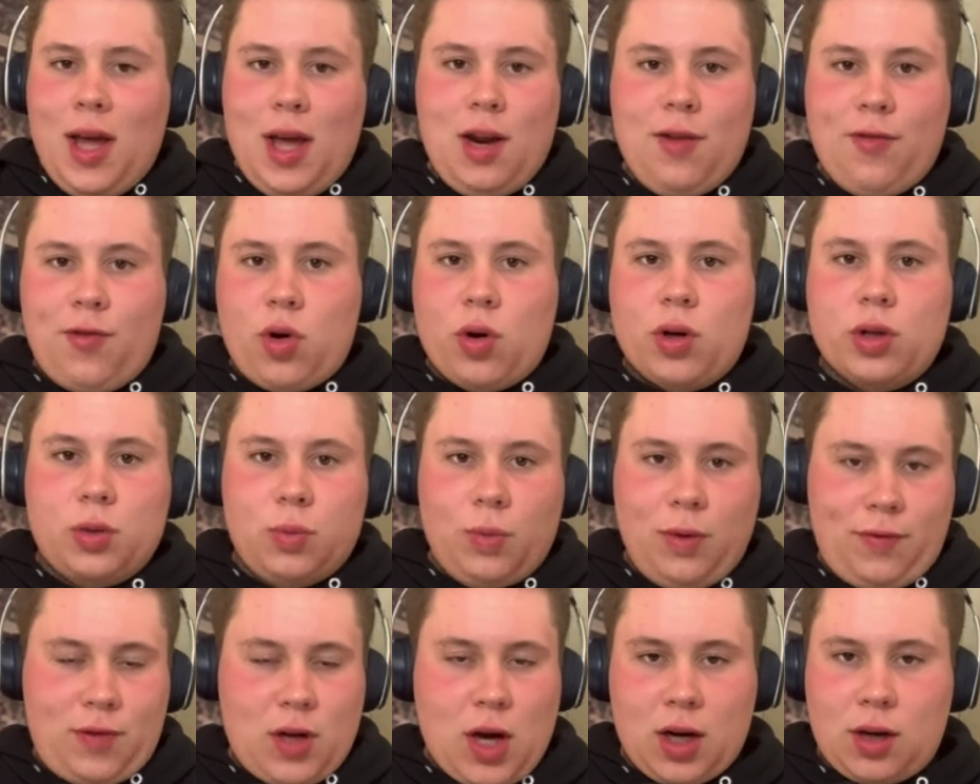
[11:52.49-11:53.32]
And of
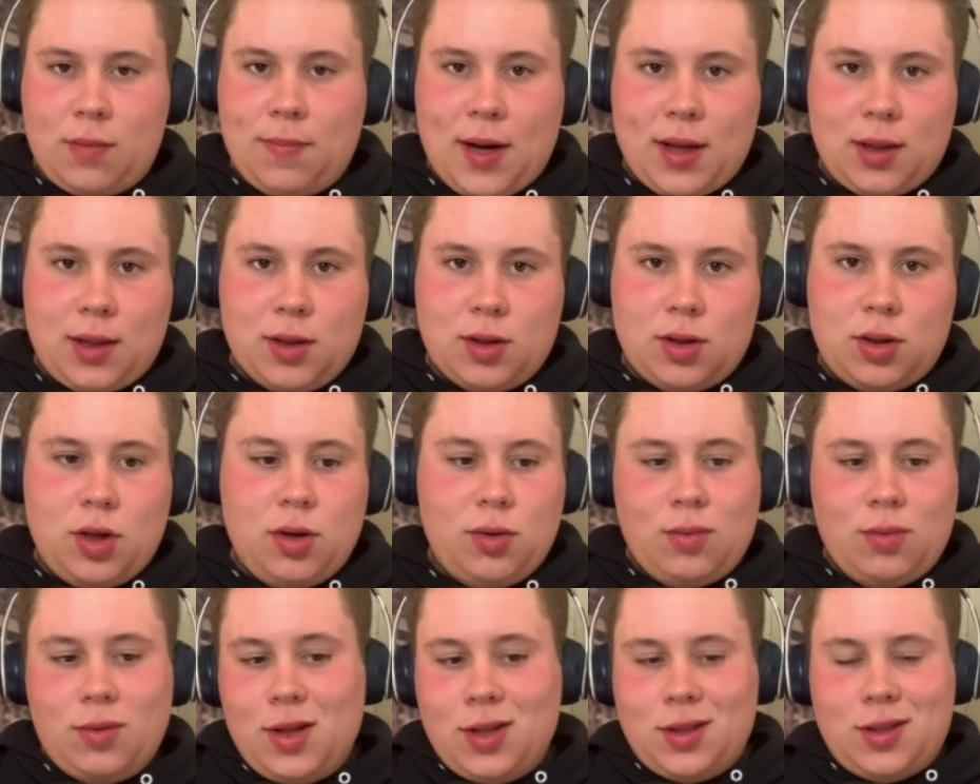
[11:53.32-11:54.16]
course, we've talked about this
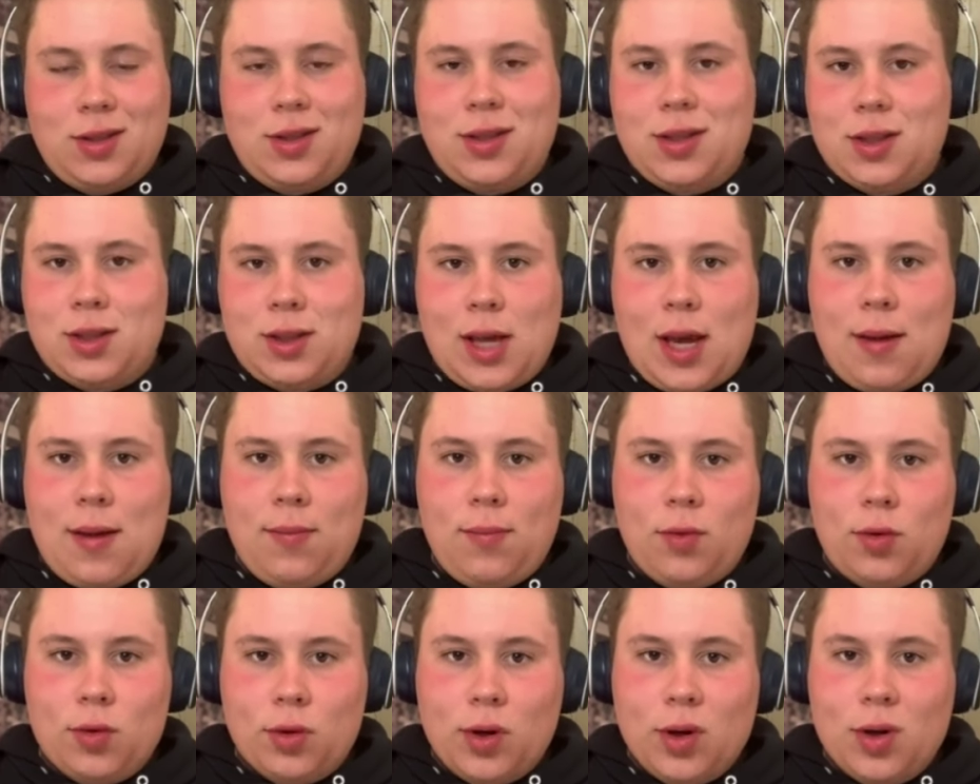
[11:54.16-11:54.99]
too. This is the
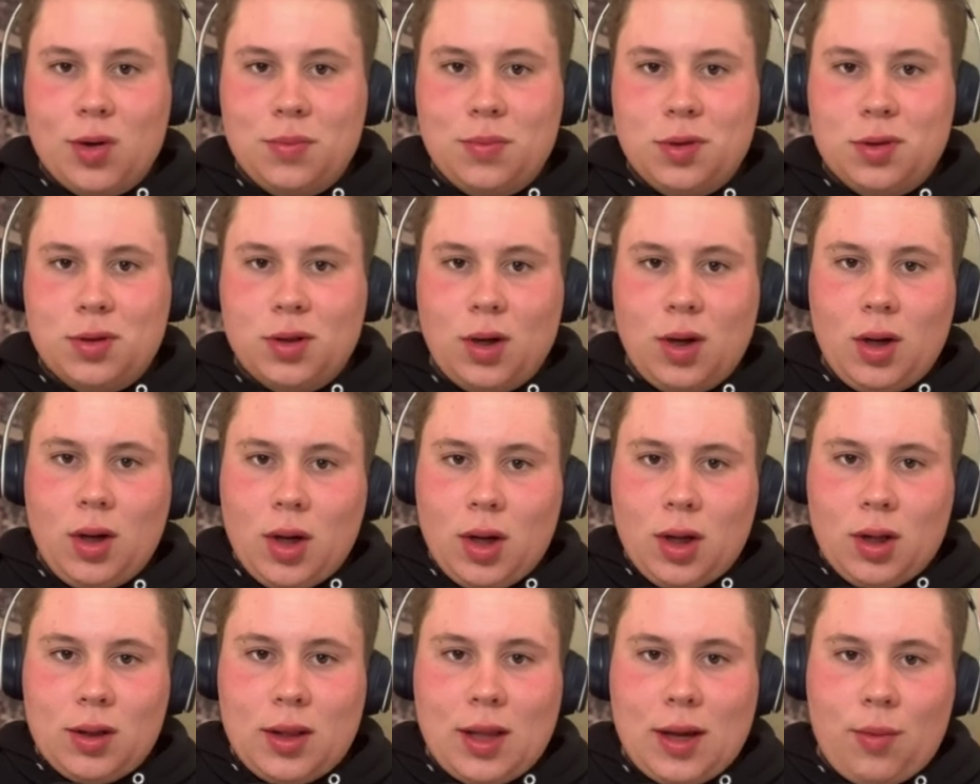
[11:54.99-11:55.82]
same groups
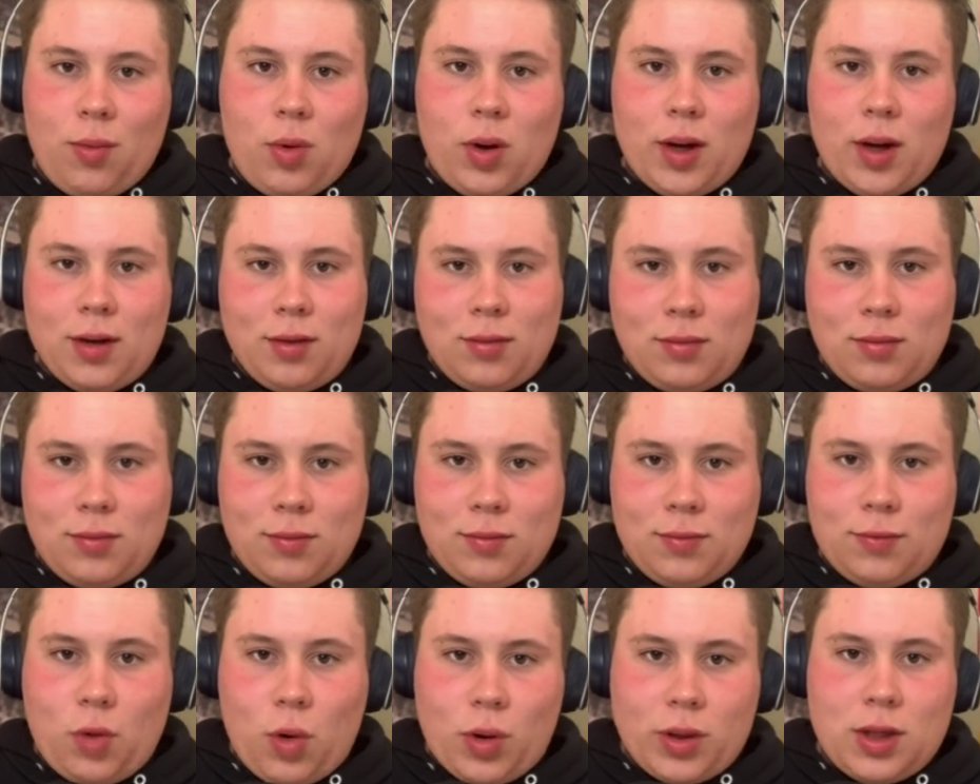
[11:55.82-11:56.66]
that won
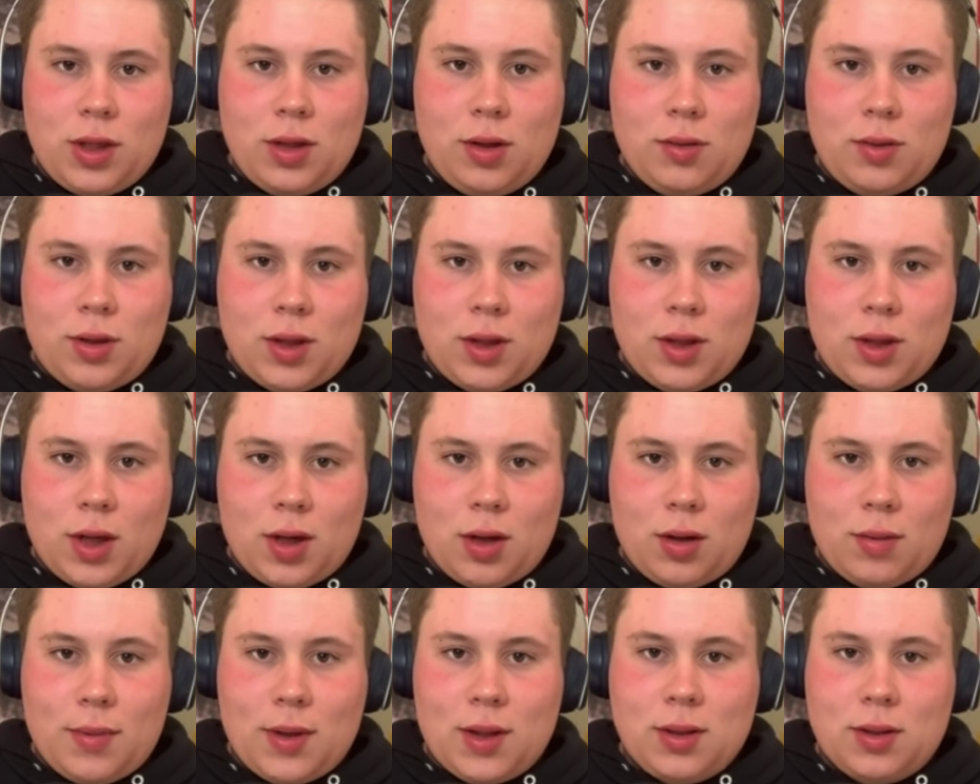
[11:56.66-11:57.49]
14U
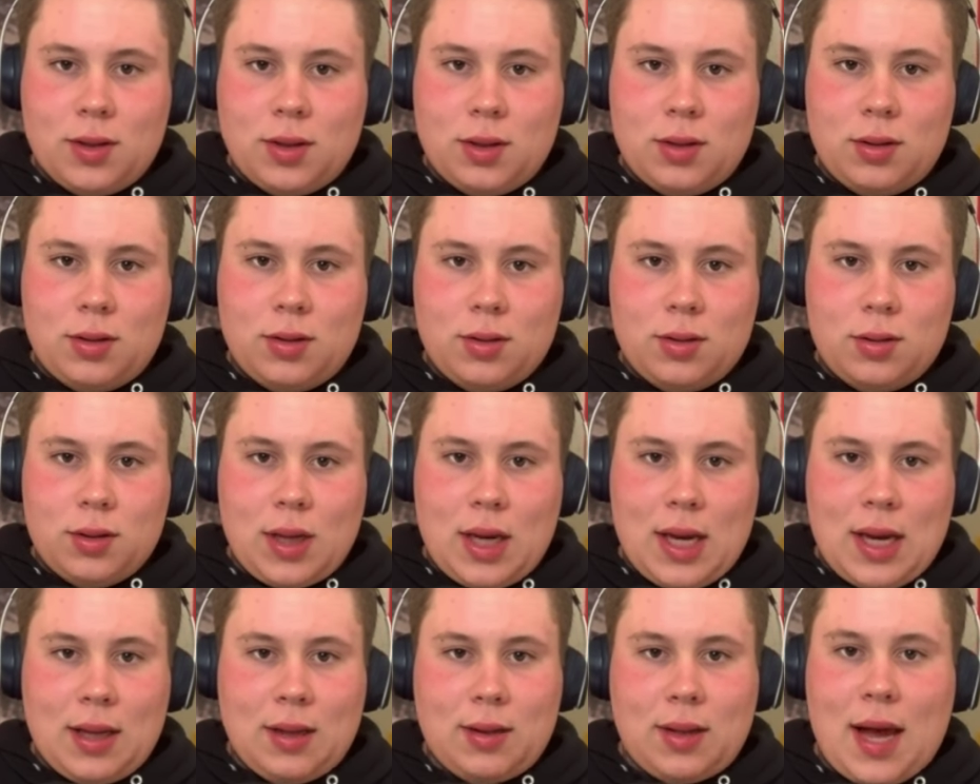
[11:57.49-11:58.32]
tournaments
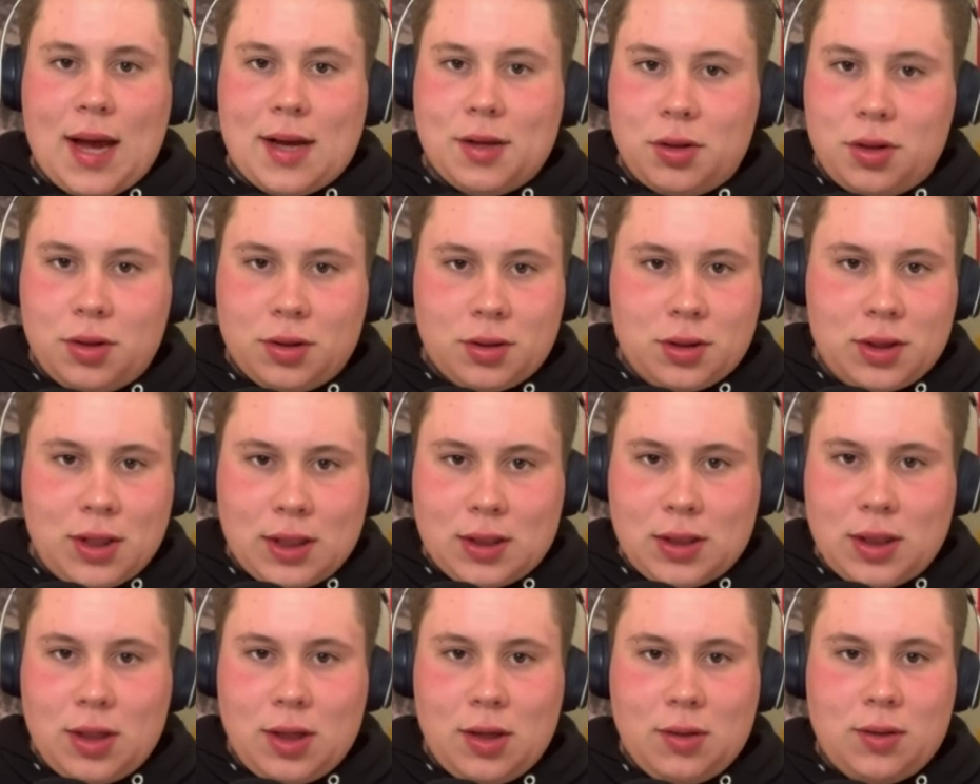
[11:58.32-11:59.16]
and last year
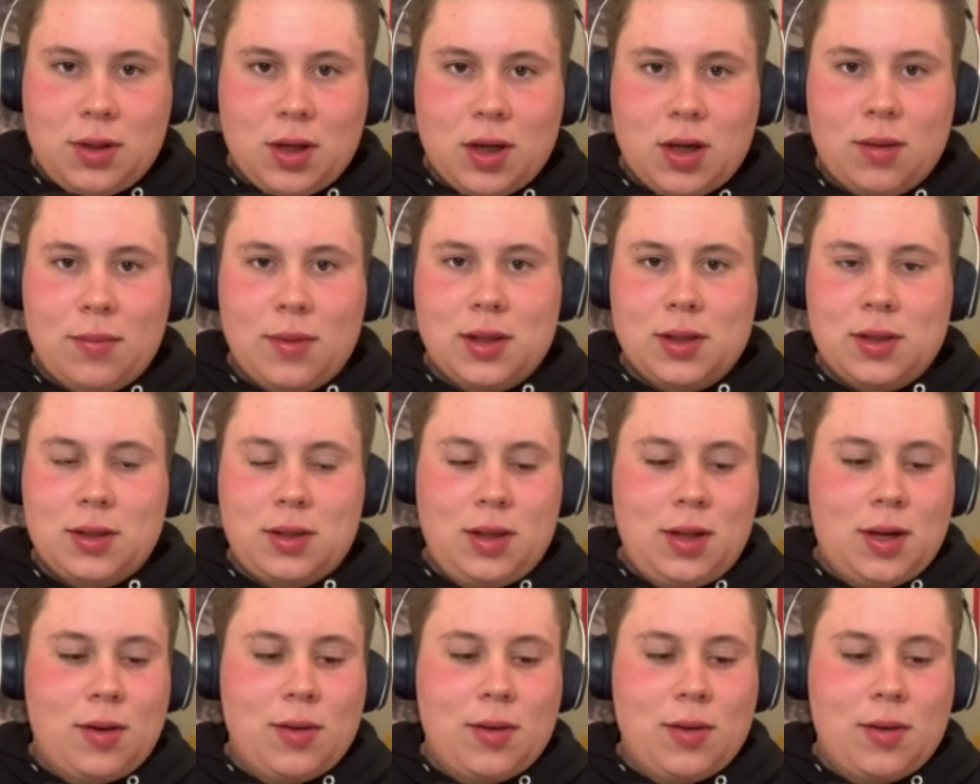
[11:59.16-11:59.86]
16U tournaments.